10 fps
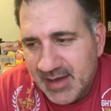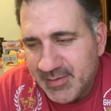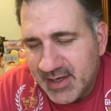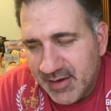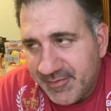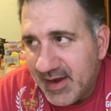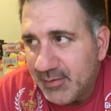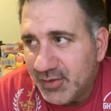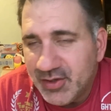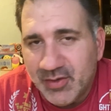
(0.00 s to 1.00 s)
you got a
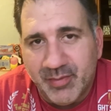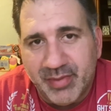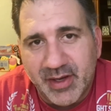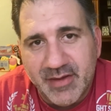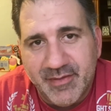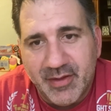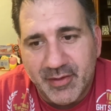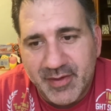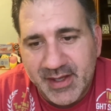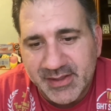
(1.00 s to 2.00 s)
family, you're doing plenty of other
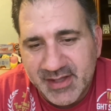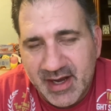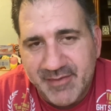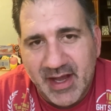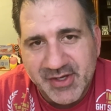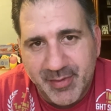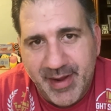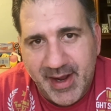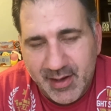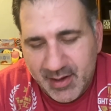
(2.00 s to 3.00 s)
things, that I've got your
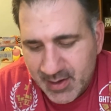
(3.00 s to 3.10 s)
back.